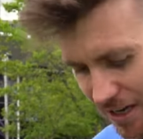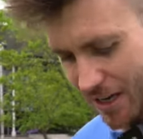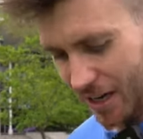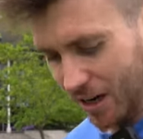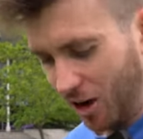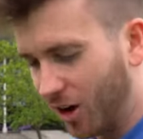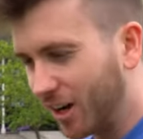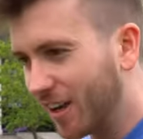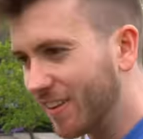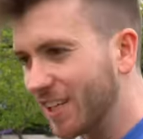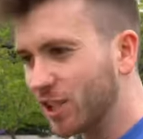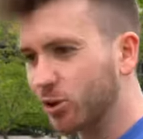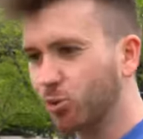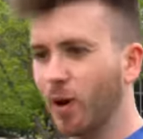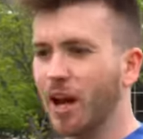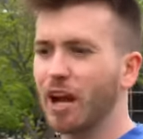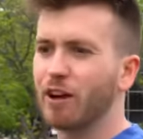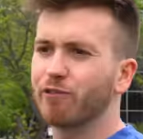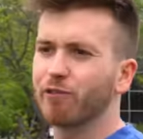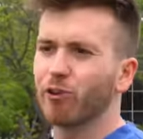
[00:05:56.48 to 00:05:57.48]
in it. I reckon this
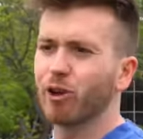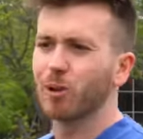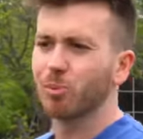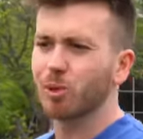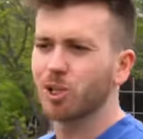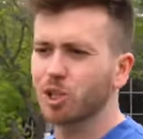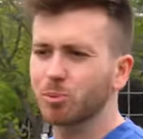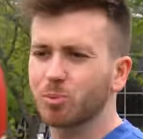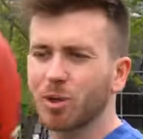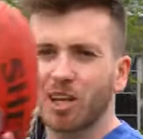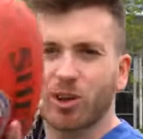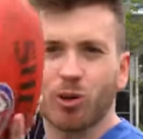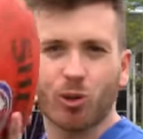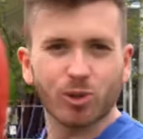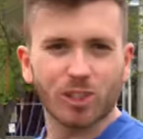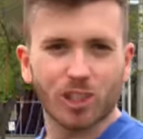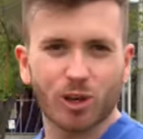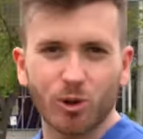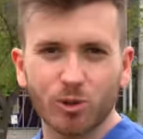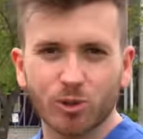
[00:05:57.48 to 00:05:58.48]
round footy, which has been
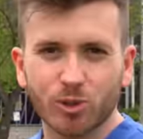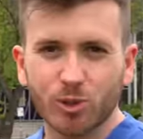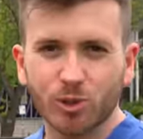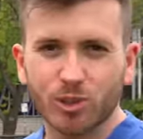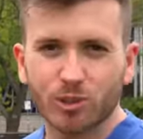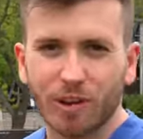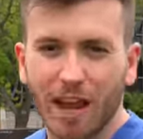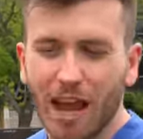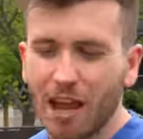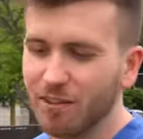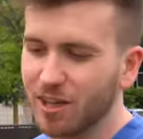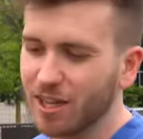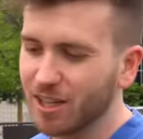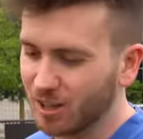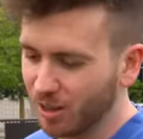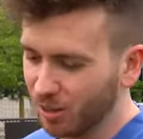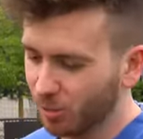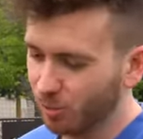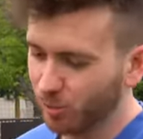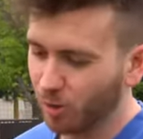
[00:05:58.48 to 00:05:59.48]
causing all sorts of havoc,
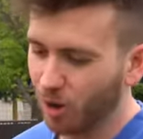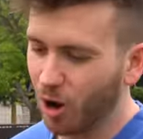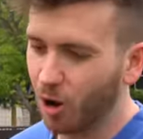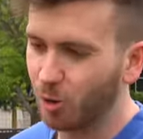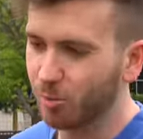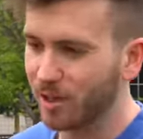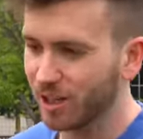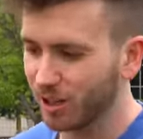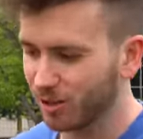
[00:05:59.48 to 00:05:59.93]
will hold me